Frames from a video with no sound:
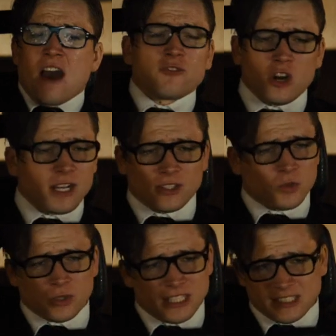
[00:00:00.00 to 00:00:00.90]
I've got to get
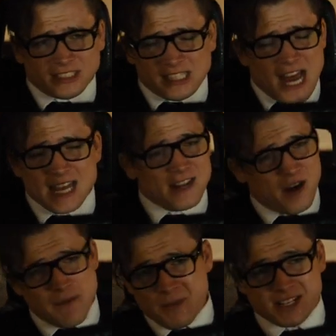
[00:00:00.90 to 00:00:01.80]
to a dinner tonight, and if
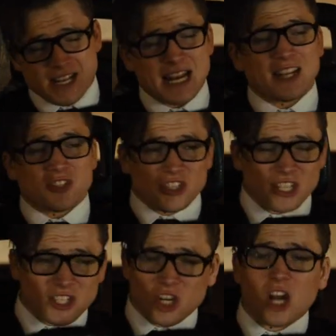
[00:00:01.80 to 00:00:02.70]
I miss it, let's just
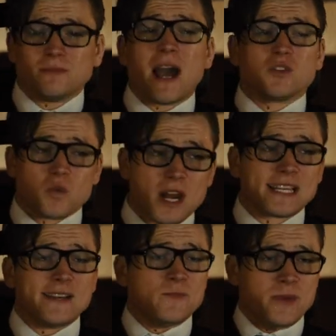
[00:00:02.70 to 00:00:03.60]
say Charlie might as well have
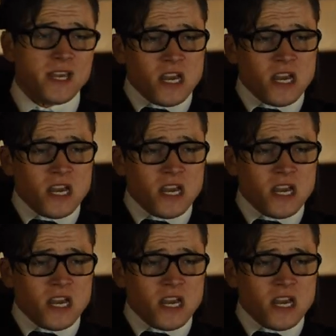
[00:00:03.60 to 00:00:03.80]
killed me.